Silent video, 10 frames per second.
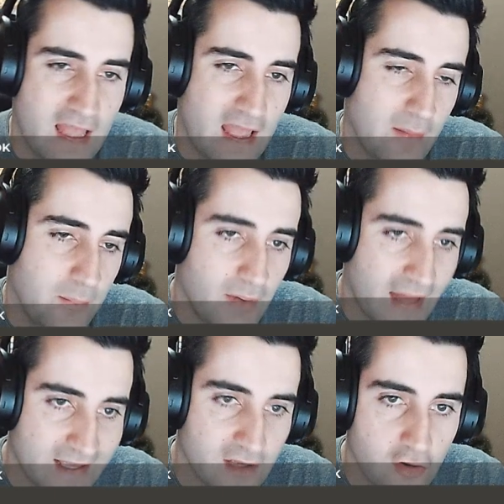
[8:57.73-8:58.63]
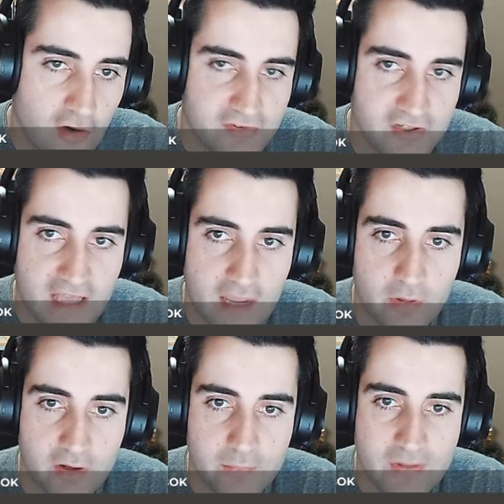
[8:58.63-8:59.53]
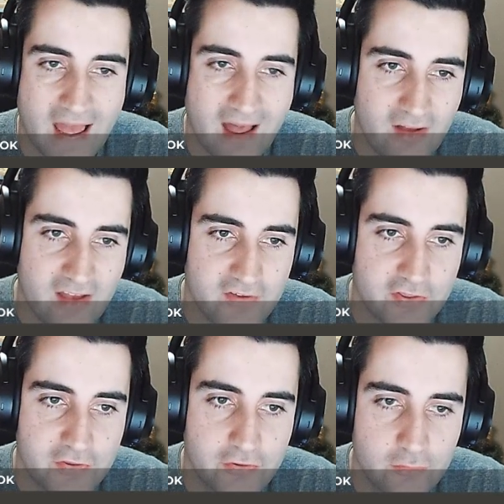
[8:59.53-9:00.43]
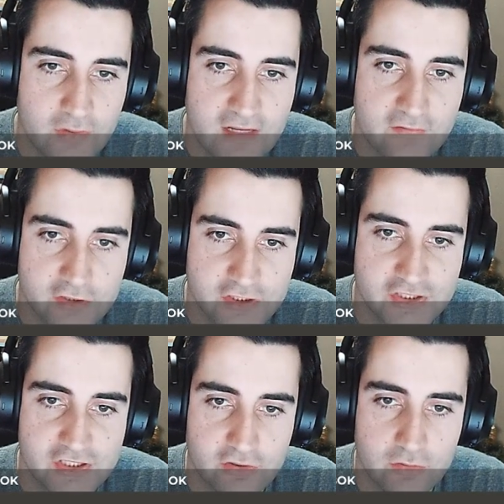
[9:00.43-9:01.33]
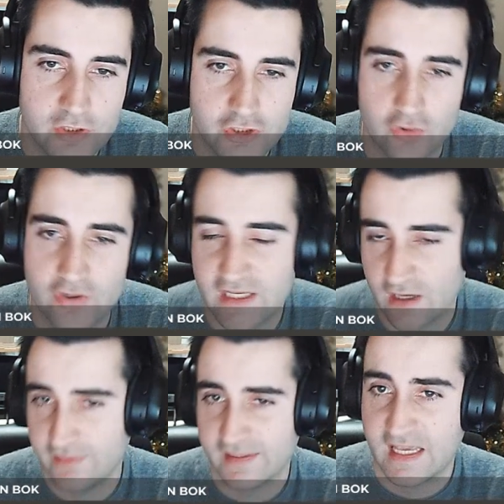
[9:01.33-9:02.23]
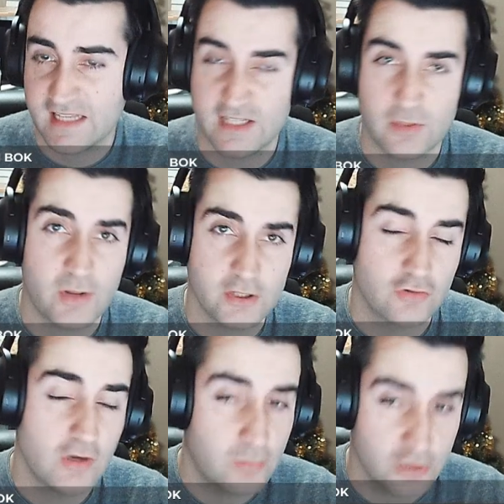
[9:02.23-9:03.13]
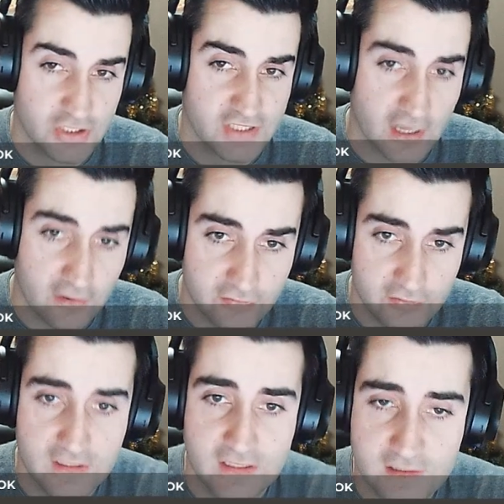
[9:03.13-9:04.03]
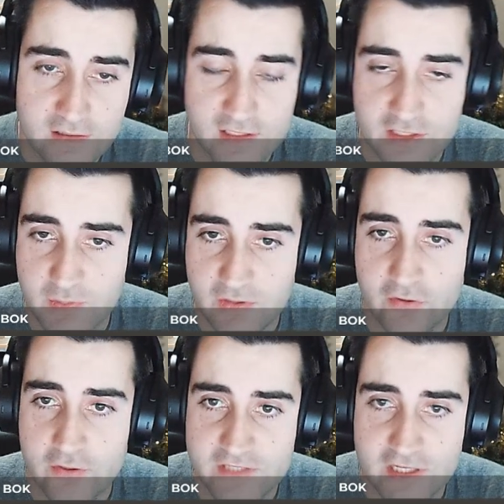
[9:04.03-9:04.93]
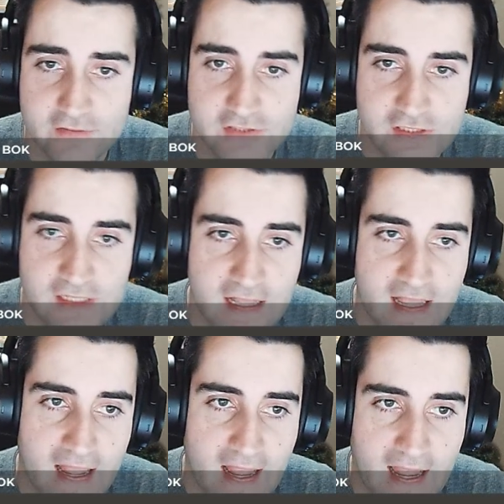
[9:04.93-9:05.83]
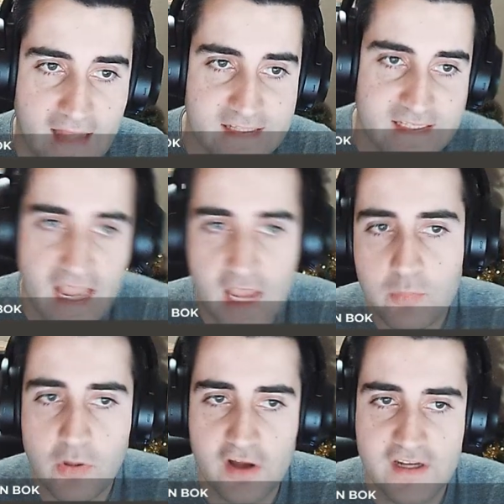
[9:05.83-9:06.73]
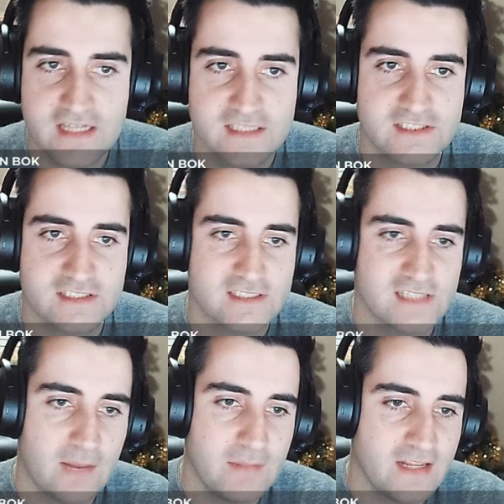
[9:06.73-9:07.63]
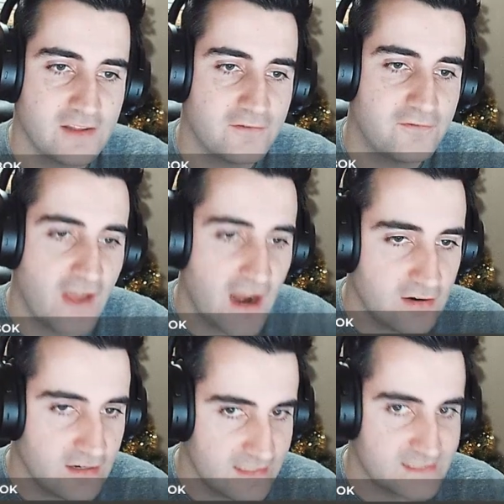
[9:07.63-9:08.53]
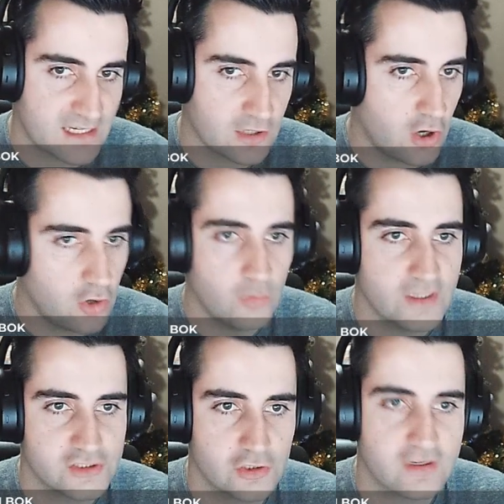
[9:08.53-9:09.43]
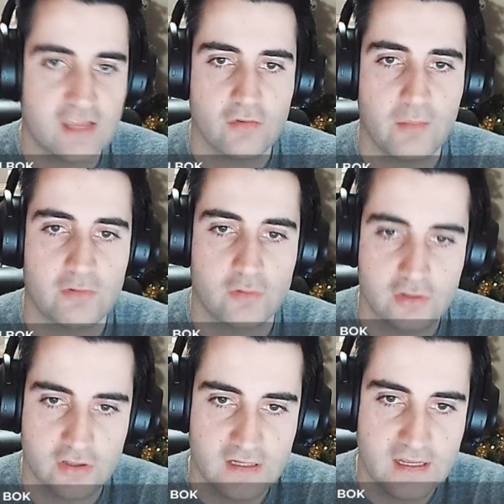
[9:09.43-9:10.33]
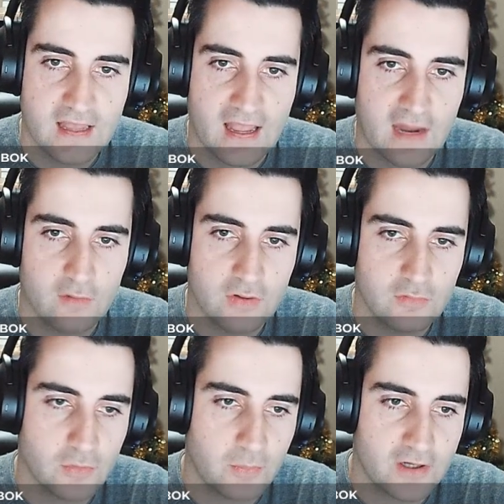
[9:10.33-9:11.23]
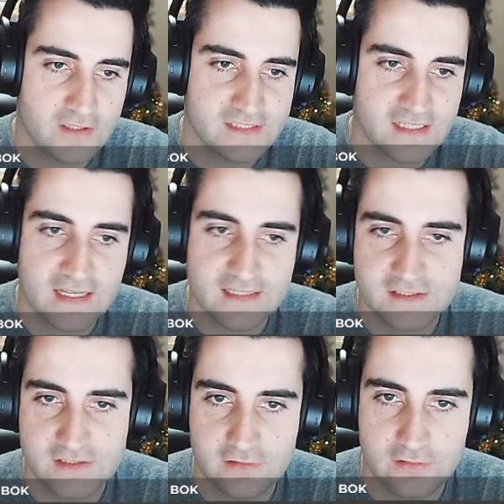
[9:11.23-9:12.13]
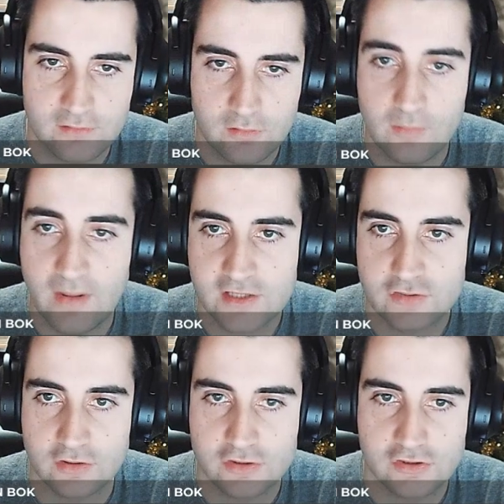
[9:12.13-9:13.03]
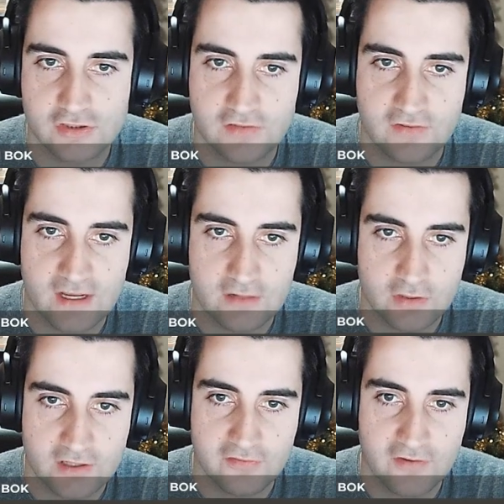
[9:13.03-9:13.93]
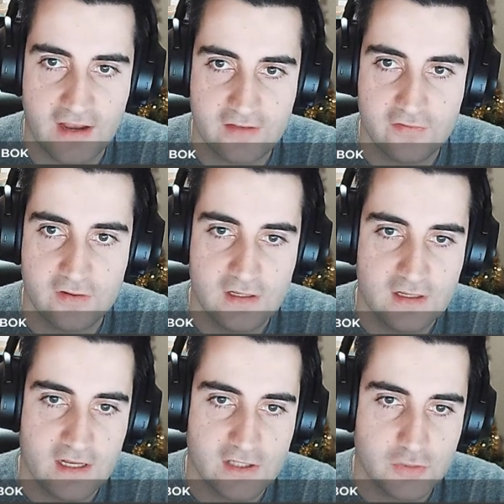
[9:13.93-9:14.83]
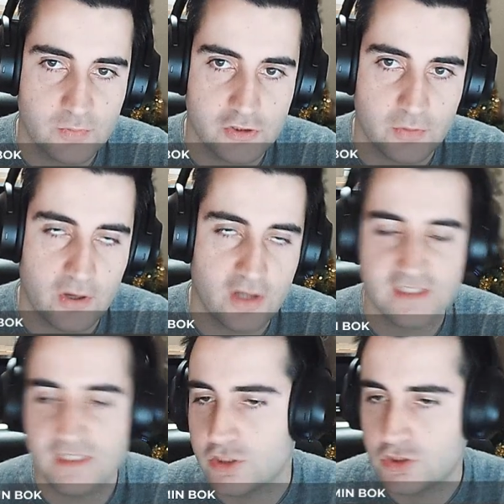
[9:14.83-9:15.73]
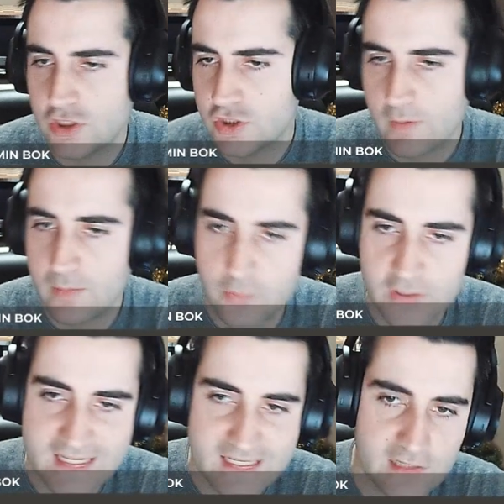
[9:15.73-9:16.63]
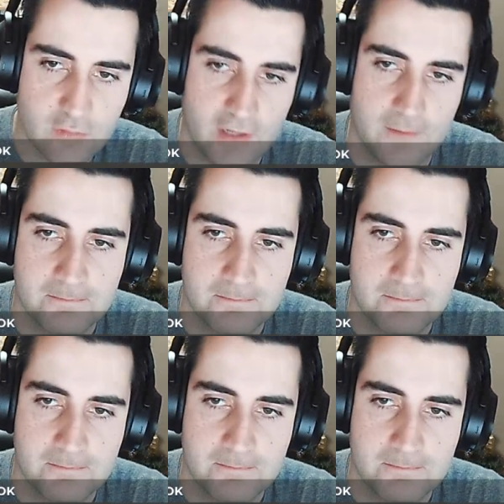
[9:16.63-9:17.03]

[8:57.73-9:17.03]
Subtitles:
Black can go after the a-pawn, but I'll have a 3 versus 0 majority on the side. The pawns really push itself and speak for themselves. And this a-pawn is, I mean, at the very least, I can always, you know, give on my rook and win with the pawns against black's rook. So something like rook f5, just push the pawns, and this should be a pretty easy win.